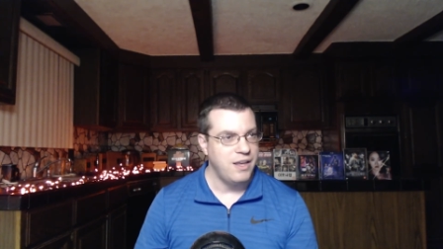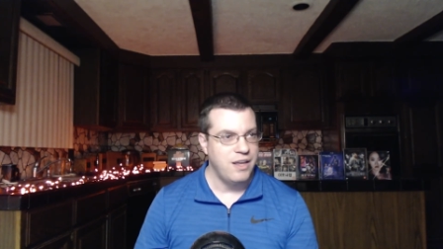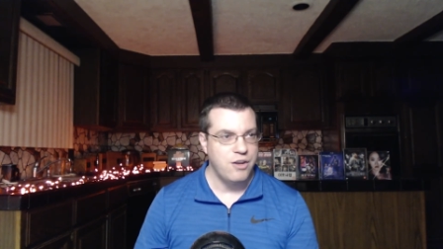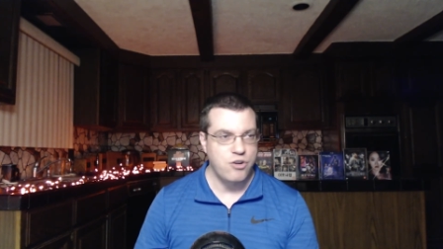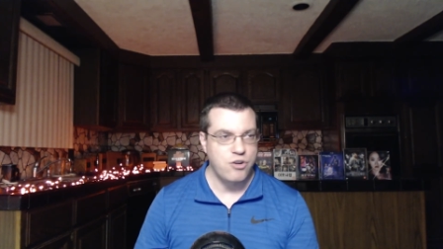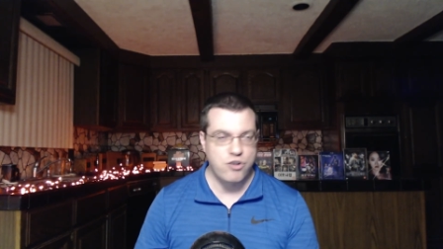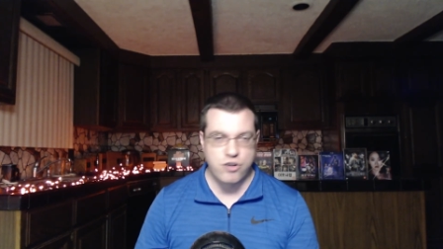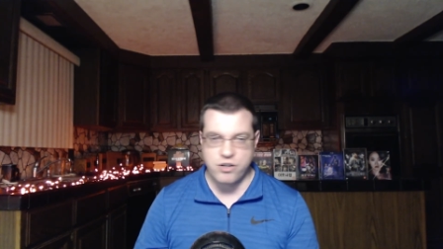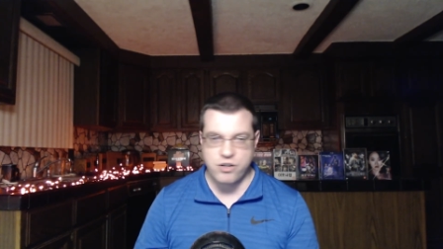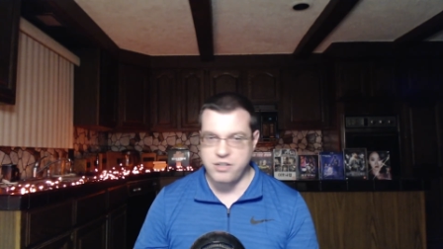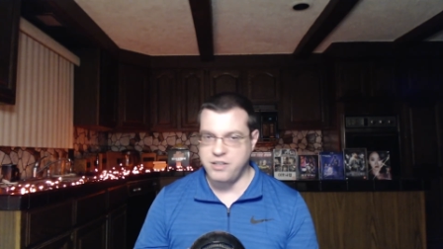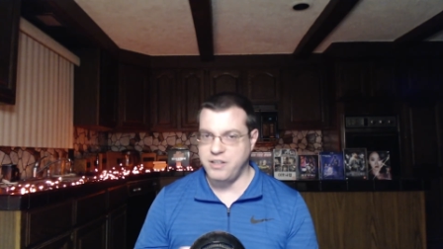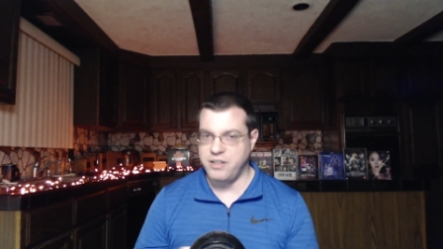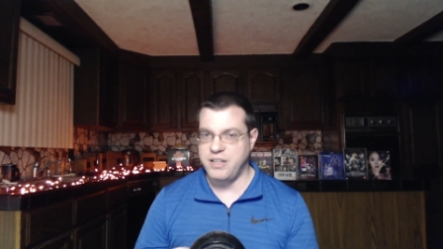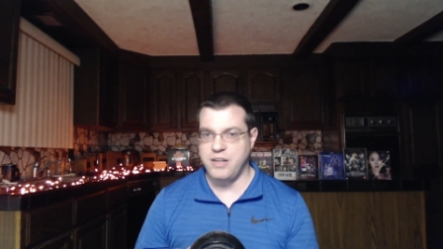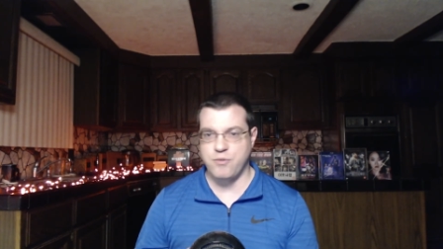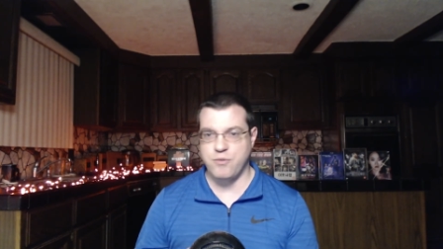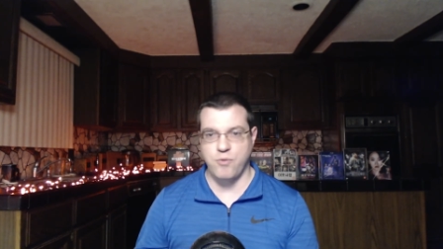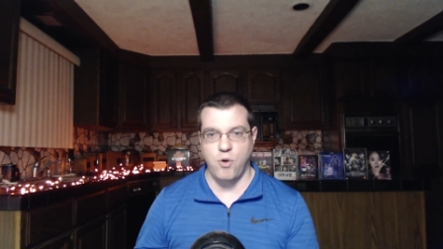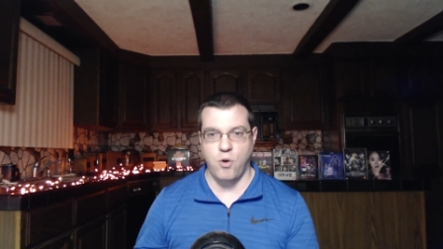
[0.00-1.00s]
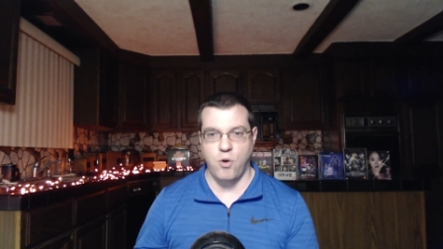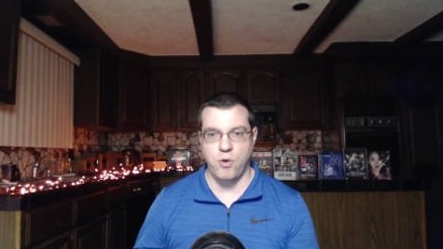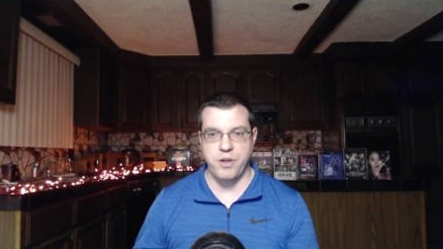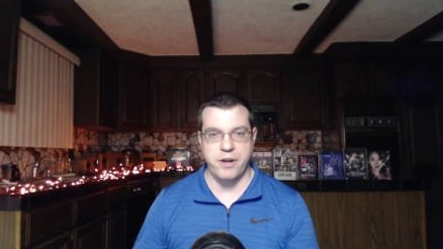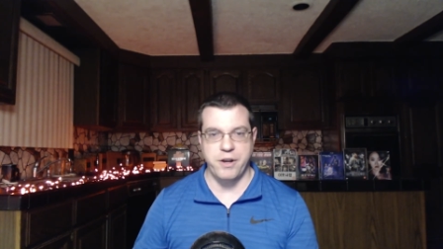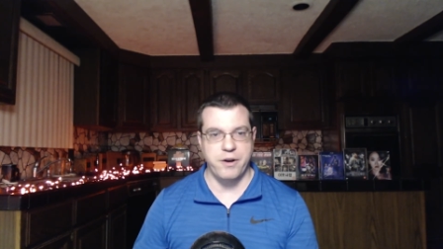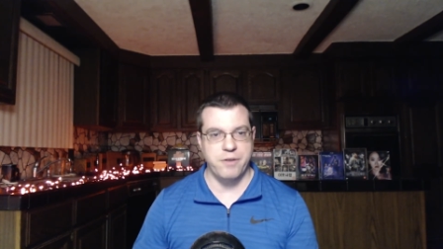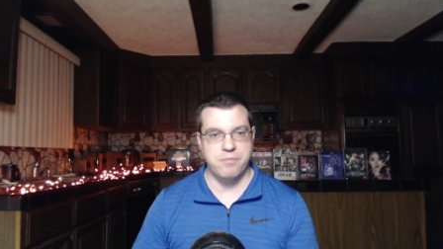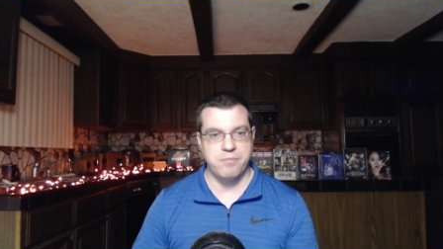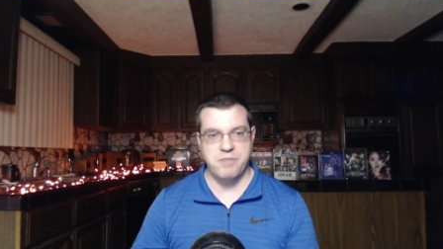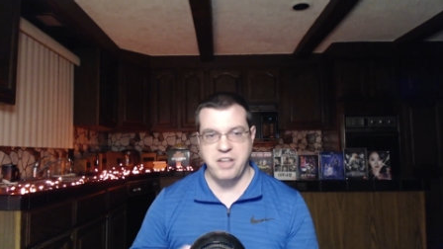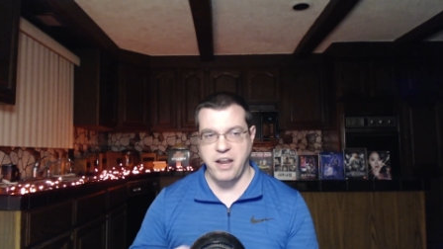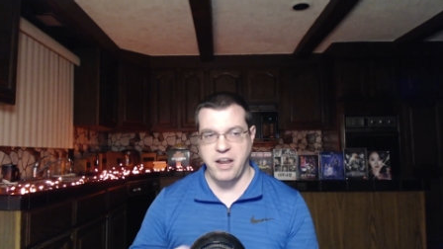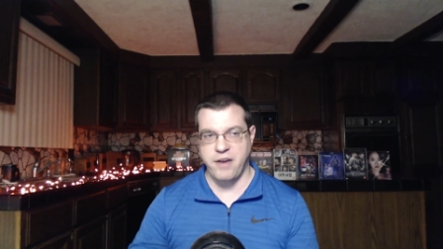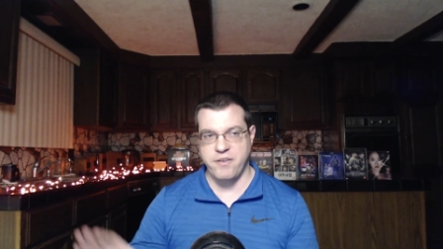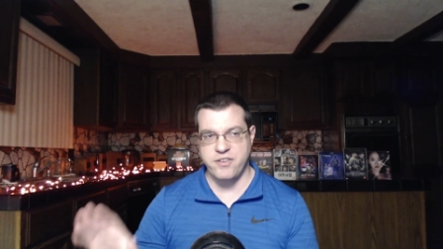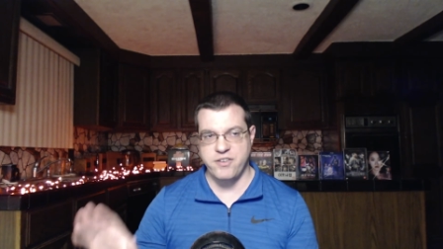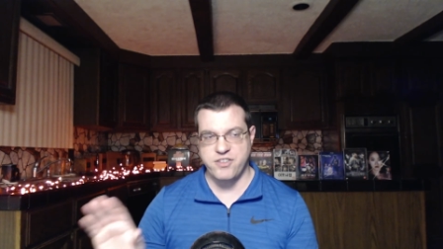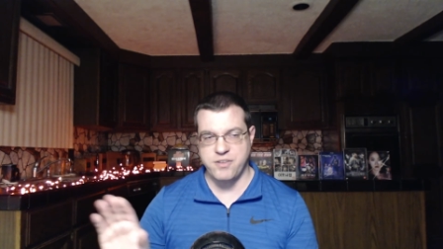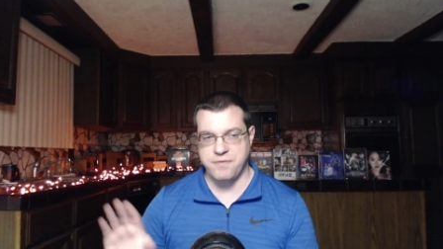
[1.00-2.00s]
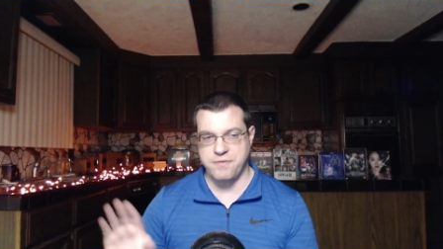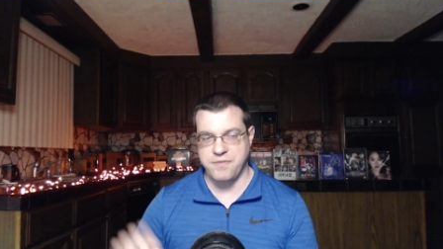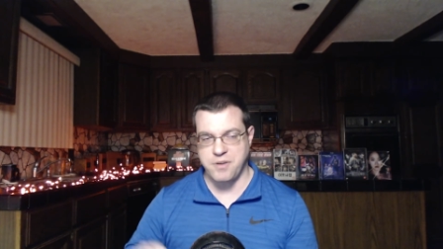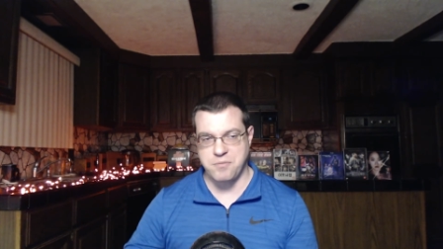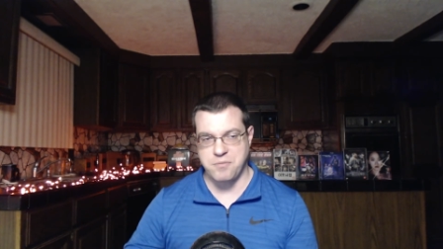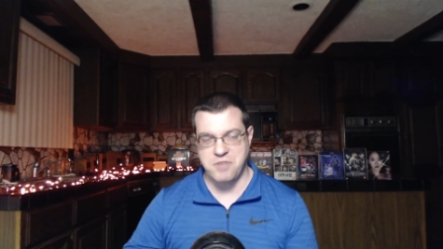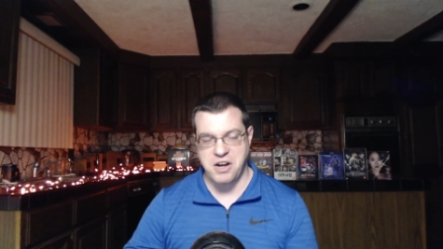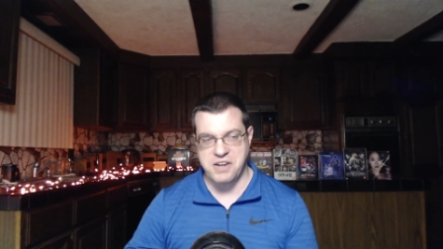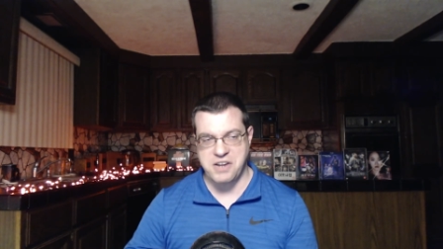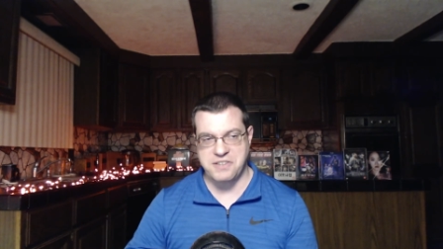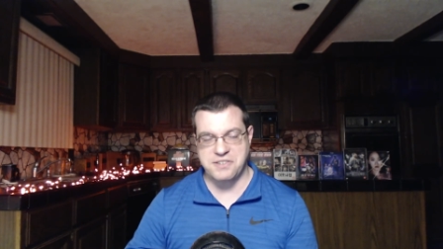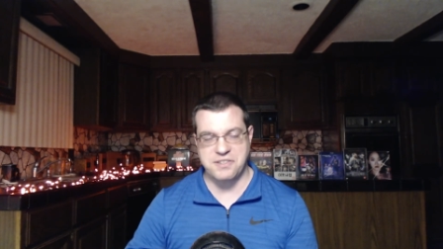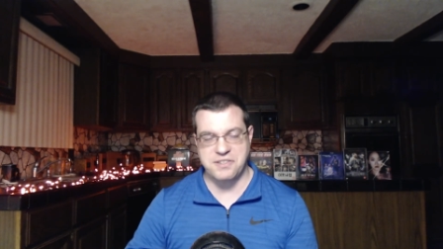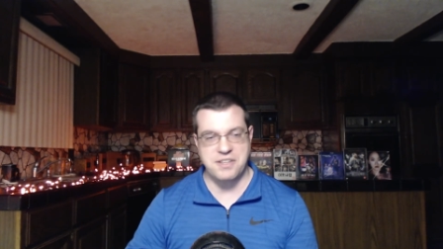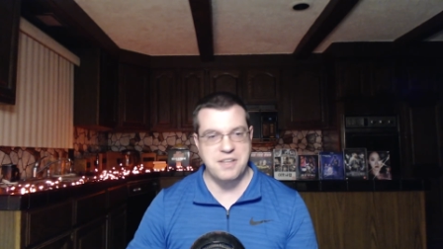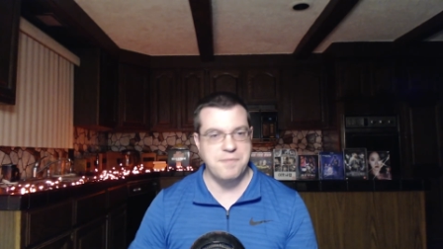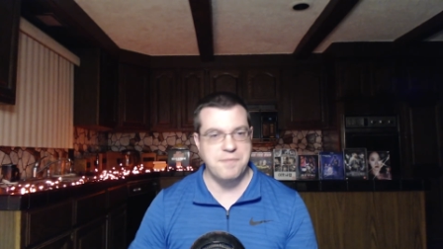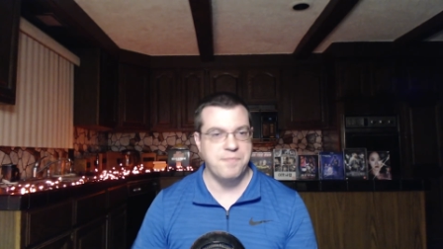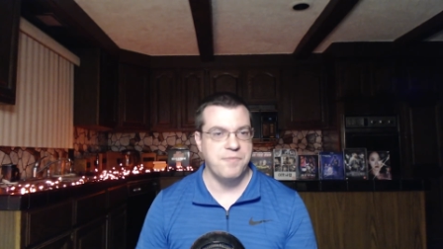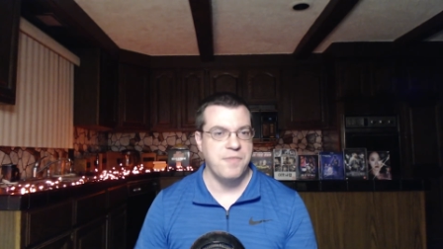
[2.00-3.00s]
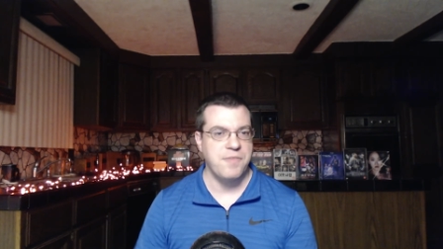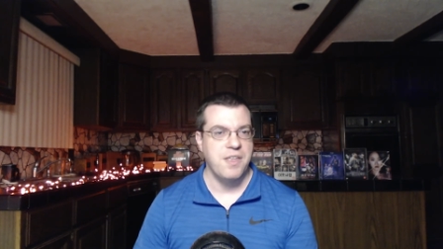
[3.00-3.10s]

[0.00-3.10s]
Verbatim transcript: Good in the lead role here, carries the film nicely.